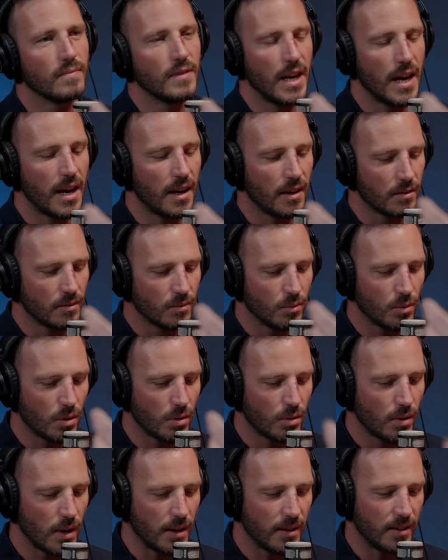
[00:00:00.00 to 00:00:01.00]
Yeah.
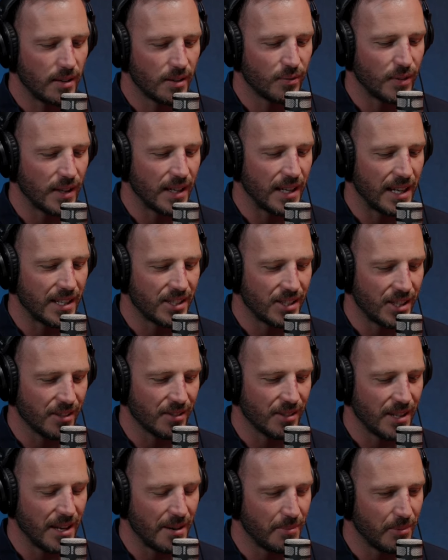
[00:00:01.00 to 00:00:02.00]
Well, it's funny actually
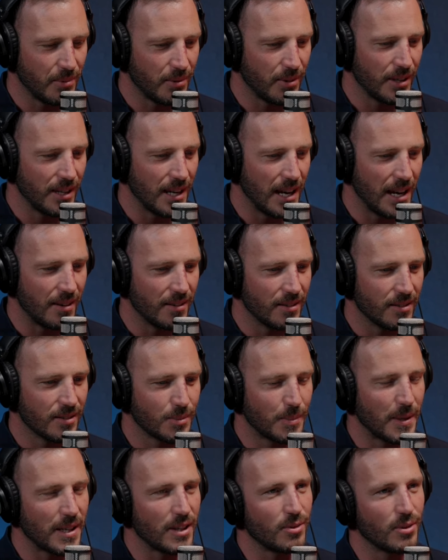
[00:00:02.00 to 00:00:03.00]
on that point. Uh, I was
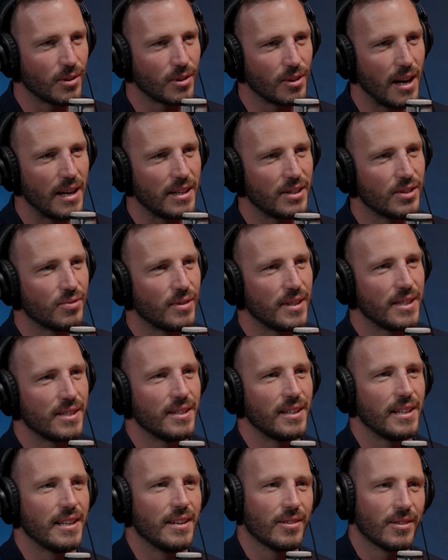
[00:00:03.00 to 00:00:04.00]
speaking to a client just
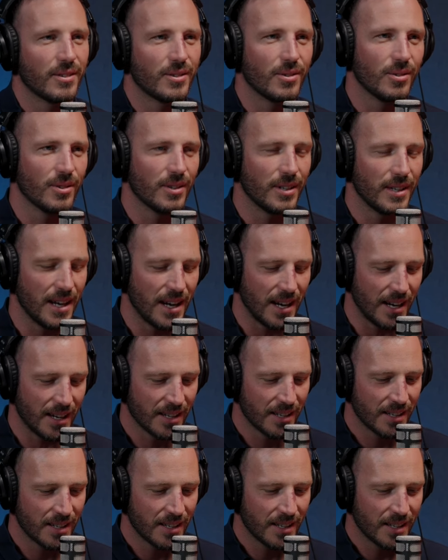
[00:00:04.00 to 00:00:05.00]
recently on a call, and uh,
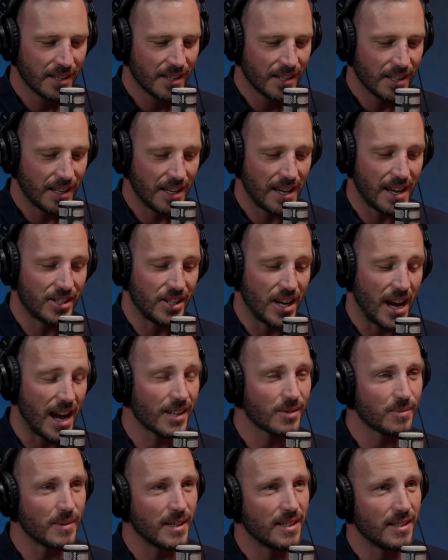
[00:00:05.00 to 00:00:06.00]
he actually
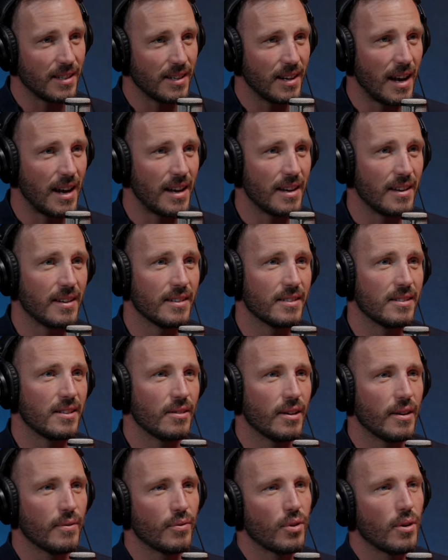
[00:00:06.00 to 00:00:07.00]
asked me, he said, hey, is there
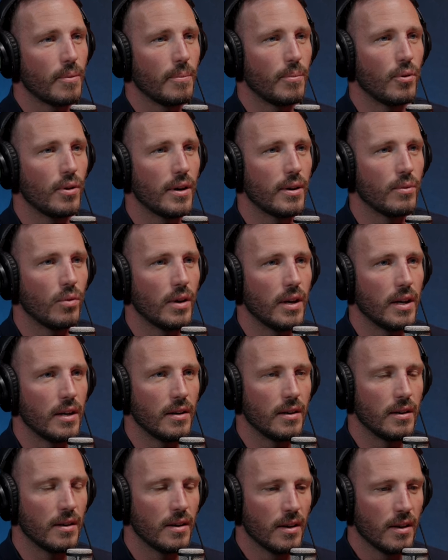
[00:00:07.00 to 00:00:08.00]
ever a point
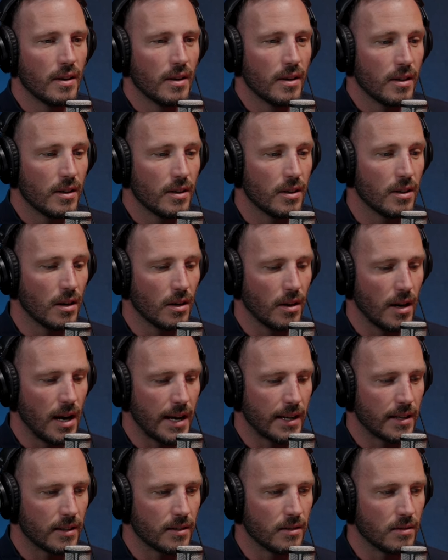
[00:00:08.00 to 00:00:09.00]
when, you know, I
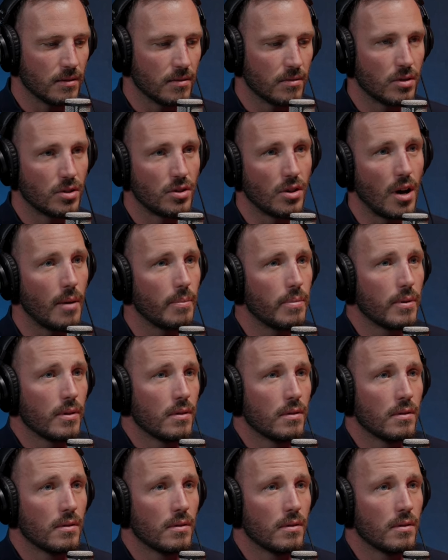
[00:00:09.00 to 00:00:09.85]
can stop